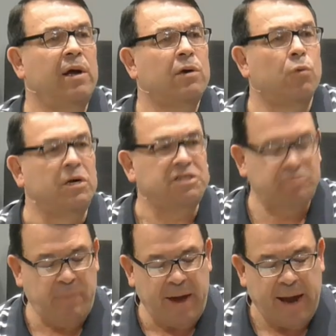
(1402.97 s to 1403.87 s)

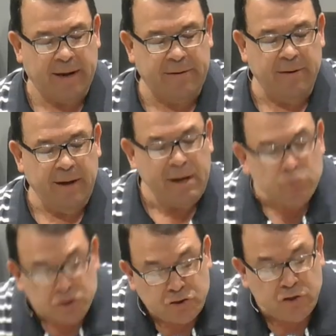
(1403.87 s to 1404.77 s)
respect. He
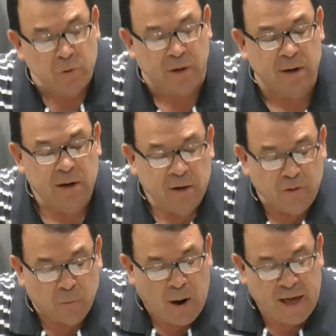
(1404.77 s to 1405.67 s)
was doing
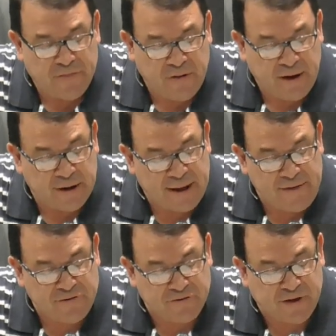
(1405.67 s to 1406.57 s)
the right thing. And
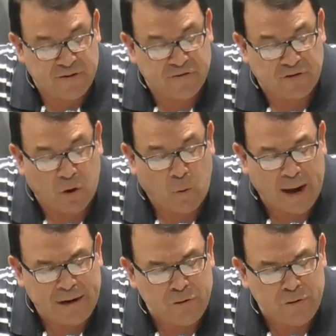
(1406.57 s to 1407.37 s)
David said to Saul, "Why do you